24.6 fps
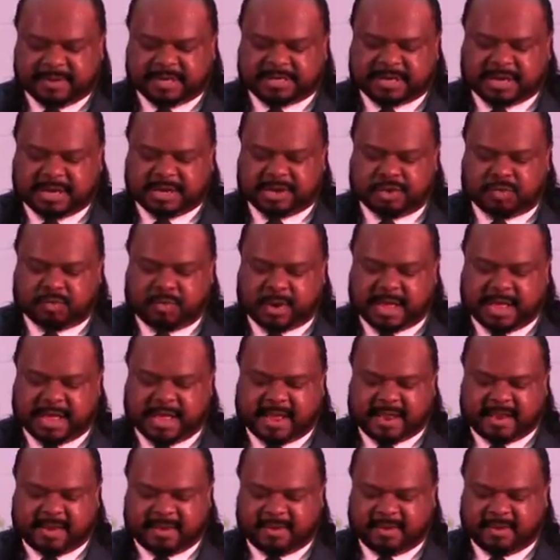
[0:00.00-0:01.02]
tell you
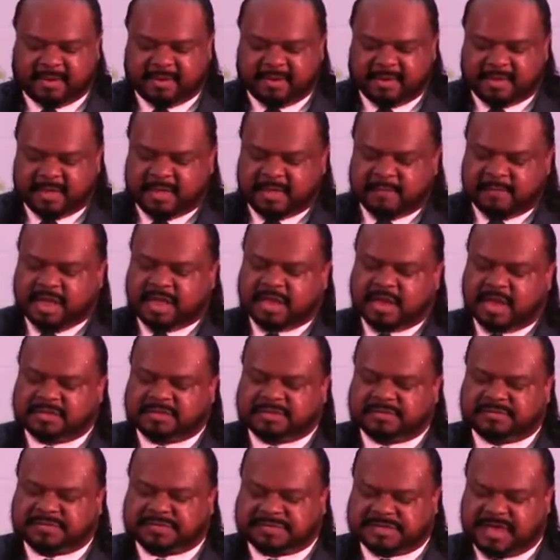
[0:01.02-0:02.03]
why.
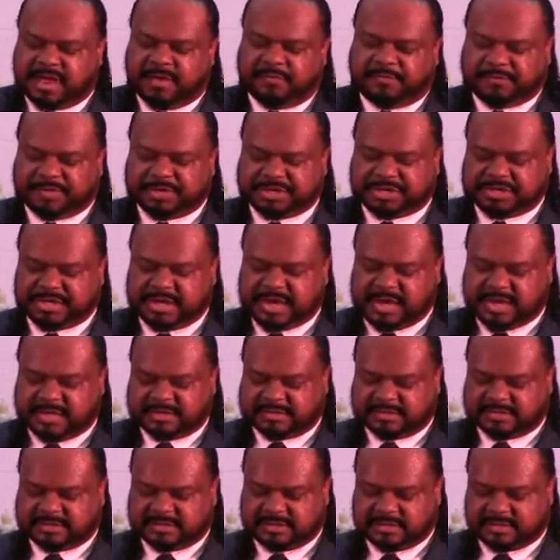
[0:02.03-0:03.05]
Because of
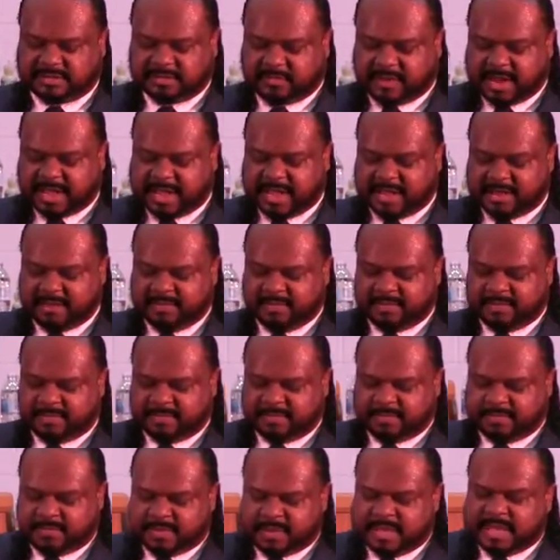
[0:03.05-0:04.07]
selfishness, right?
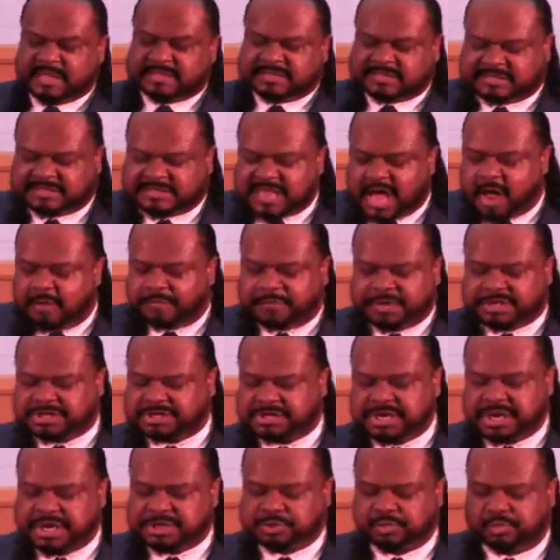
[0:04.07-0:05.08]

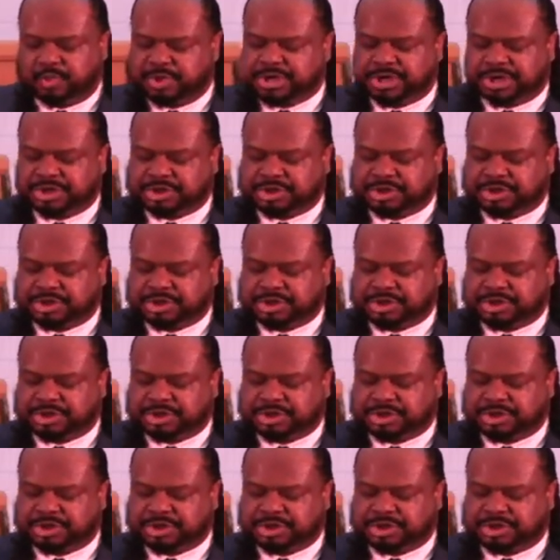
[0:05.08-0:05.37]
Selfishness will